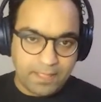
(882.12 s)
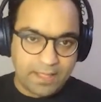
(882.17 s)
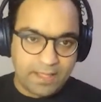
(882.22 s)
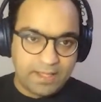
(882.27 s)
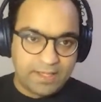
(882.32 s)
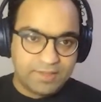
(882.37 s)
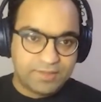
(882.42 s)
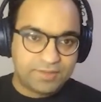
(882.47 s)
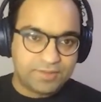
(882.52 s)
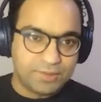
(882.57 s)

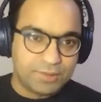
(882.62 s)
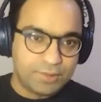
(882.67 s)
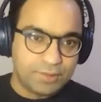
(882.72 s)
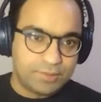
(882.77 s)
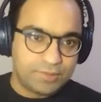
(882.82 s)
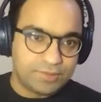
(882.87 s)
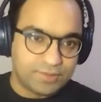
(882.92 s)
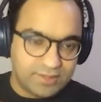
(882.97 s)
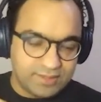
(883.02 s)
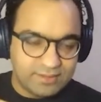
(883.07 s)
So
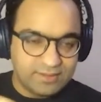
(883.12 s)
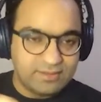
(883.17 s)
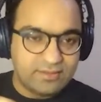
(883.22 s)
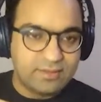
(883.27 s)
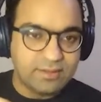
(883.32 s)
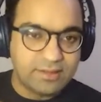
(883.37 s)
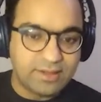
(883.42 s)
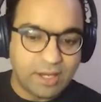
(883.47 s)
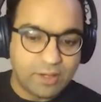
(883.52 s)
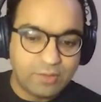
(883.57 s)
this is
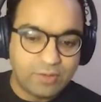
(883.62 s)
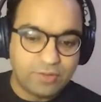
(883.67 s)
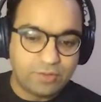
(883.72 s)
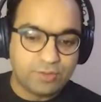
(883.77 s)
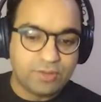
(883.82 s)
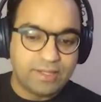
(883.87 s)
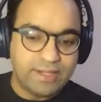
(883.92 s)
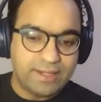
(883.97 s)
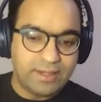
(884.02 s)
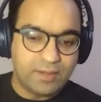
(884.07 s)
the ground
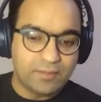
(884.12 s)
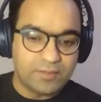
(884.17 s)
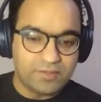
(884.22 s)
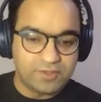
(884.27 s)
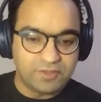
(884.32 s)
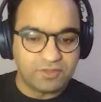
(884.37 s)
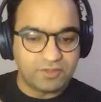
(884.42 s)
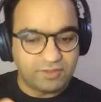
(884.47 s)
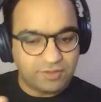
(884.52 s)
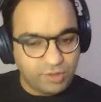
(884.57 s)
truth data, which
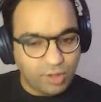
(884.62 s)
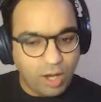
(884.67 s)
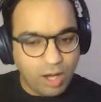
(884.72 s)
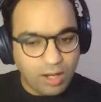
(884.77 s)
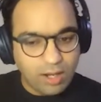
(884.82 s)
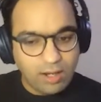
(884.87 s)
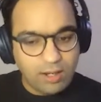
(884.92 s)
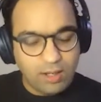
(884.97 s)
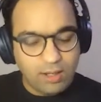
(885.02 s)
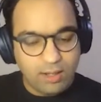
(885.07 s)
is
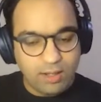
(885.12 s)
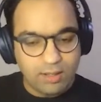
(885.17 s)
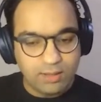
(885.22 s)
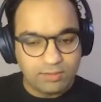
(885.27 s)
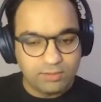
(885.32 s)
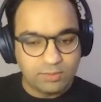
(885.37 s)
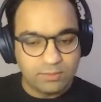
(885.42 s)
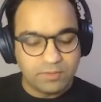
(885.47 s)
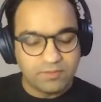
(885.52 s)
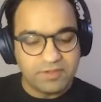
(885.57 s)
strong
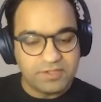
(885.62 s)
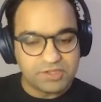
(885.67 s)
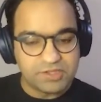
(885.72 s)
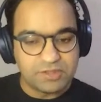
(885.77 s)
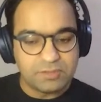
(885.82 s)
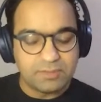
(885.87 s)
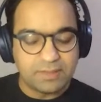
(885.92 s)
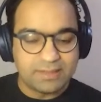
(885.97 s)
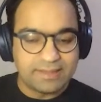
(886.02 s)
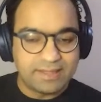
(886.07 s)

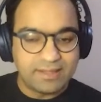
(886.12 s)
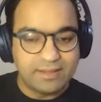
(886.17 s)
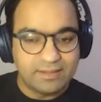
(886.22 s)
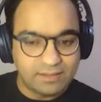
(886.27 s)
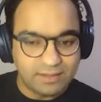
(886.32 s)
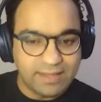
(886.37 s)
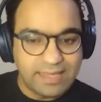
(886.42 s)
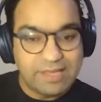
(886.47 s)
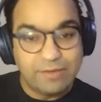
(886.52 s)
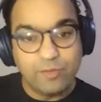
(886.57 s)
supervision, but then
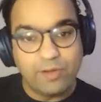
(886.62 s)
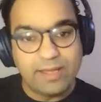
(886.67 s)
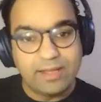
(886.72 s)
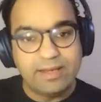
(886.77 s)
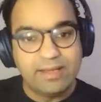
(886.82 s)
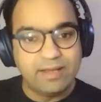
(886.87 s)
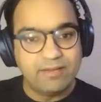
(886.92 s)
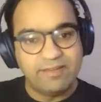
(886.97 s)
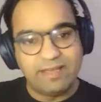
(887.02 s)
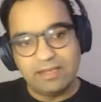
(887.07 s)
it's like
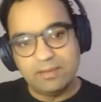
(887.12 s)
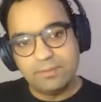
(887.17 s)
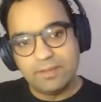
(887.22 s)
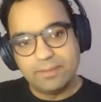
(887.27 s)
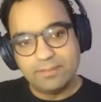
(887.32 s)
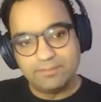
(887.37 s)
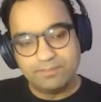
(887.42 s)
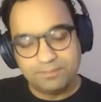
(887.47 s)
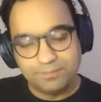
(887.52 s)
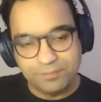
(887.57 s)
rarely available.
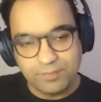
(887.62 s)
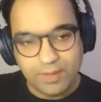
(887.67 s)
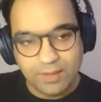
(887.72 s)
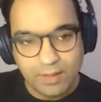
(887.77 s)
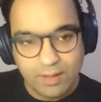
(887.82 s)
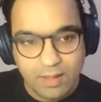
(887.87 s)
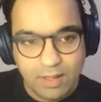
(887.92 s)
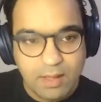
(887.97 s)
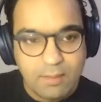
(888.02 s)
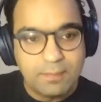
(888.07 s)

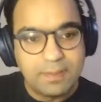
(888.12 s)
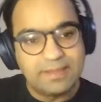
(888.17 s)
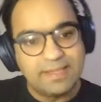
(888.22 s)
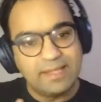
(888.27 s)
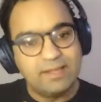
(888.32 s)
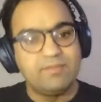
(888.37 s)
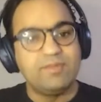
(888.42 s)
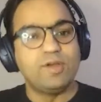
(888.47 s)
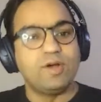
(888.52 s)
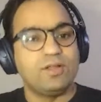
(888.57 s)
But
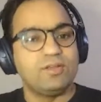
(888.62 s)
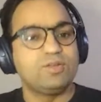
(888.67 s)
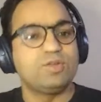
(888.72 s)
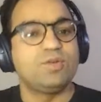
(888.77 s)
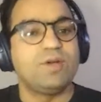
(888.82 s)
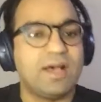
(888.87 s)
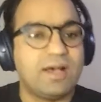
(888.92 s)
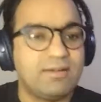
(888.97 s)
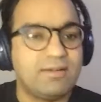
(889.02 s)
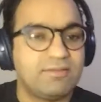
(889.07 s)
then we also
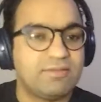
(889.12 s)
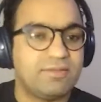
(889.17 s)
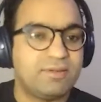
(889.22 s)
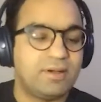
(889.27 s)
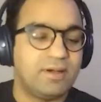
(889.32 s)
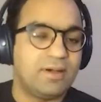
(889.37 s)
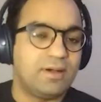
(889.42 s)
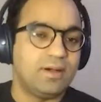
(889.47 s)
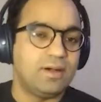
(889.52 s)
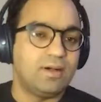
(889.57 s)
have
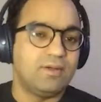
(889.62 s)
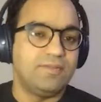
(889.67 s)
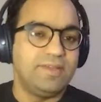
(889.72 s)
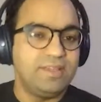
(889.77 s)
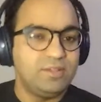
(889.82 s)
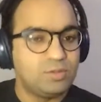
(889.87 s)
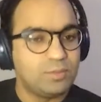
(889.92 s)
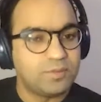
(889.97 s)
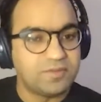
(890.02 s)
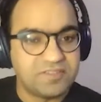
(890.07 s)

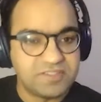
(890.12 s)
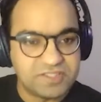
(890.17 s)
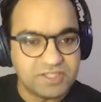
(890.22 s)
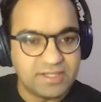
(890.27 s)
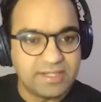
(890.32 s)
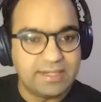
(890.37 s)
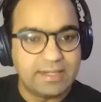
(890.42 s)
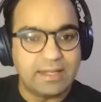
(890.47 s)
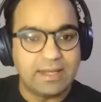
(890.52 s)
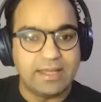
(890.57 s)
weak supervision
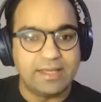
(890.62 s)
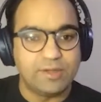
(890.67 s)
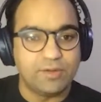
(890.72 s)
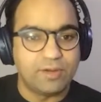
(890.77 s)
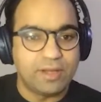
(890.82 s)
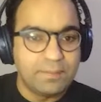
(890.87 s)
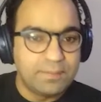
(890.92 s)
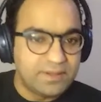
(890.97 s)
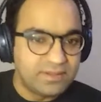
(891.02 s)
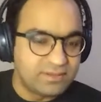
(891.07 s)
data, like your
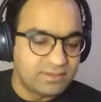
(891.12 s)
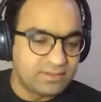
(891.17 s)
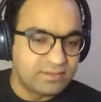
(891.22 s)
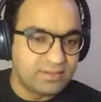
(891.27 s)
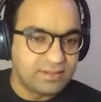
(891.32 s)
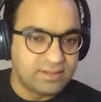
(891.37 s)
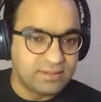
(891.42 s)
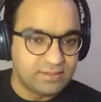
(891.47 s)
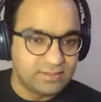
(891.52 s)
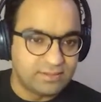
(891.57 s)
implicit
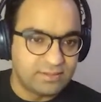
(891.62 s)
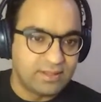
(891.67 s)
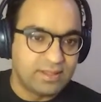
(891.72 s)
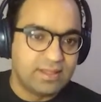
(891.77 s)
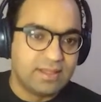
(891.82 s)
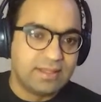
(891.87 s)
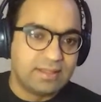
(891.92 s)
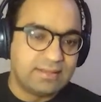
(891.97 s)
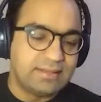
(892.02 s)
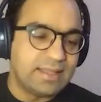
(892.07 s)
signals,
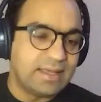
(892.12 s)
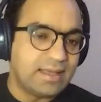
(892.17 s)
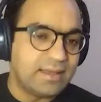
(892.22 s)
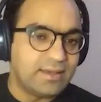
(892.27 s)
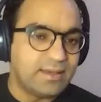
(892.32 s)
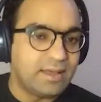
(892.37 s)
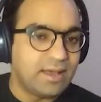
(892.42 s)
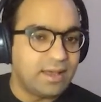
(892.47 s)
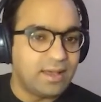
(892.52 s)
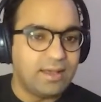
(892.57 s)
that
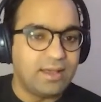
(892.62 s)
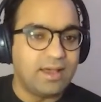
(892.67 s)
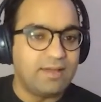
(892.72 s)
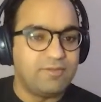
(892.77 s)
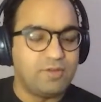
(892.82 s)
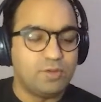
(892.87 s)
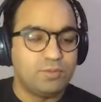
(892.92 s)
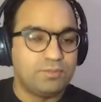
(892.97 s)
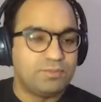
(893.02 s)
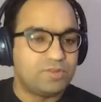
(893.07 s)

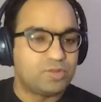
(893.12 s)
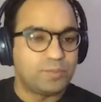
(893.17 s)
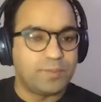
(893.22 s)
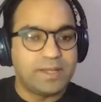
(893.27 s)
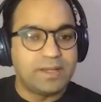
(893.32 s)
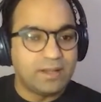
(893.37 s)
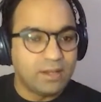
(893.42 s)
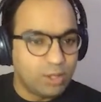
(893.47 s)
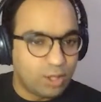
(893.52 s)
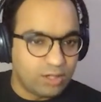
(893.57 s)
have you
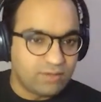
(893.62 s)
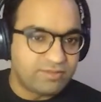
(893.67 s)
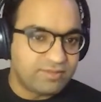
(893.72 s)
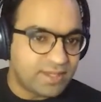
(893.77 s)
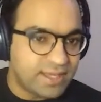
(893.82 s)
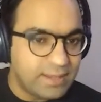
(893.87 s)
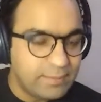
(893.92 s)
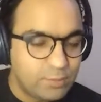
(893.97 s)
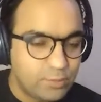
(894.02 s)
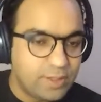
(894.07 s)
spent a lot of
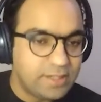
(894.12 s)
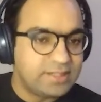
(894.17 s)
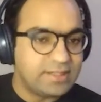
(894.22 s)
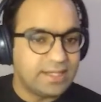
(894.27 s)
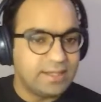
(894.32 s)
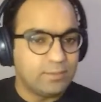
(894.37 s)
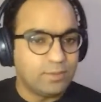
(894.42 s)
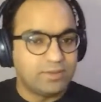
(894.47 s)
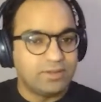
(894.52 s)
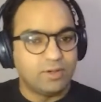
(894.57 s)
time, dwell
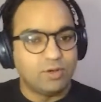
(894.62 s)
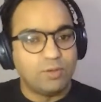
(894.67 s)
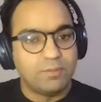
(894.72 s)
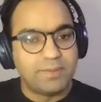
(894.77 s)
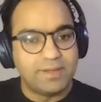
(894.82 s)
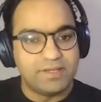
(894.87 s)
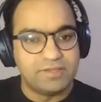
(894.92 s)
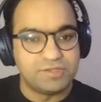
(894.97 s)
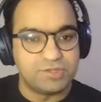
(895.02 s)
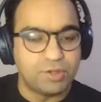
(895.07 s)
time on the
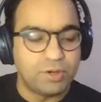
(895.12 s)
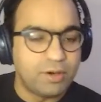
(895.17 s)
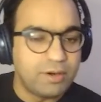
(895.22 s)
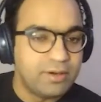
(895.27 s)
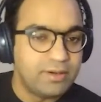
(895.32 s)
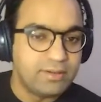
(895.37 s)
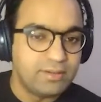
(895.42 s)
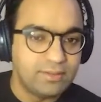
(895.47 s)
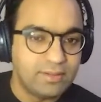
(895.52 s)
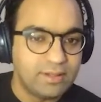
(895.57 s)
homepage,
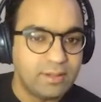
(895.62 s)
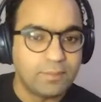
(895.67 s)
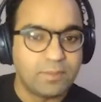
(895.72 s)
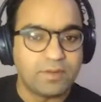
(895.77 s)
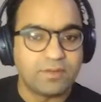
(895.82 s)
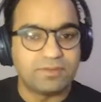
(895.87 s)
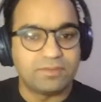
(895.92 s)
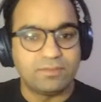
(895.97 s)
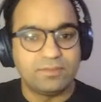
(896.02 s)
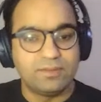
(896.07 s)
or the number
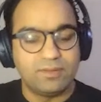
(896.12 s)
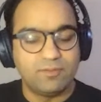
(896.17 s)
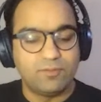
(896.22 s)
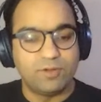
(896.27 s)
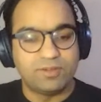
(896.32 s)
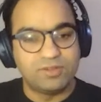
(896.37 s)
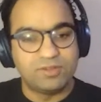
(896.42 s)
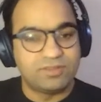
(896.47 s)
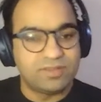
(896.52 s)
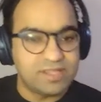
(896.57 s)
of,
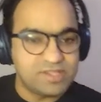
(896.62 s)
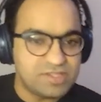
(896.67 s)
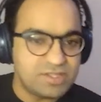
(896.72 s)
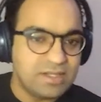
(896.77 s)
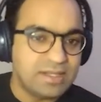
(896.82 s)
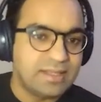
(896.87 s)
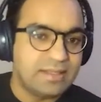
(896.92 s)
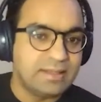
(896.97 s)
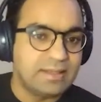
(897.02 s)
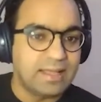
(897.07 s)
what's your session
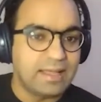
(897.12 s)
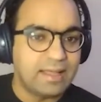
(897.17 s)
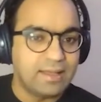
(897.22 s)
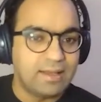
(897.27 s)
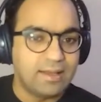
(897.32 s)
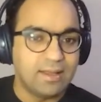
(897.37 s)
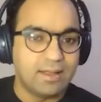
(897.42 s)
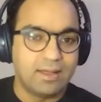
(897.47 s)
length, and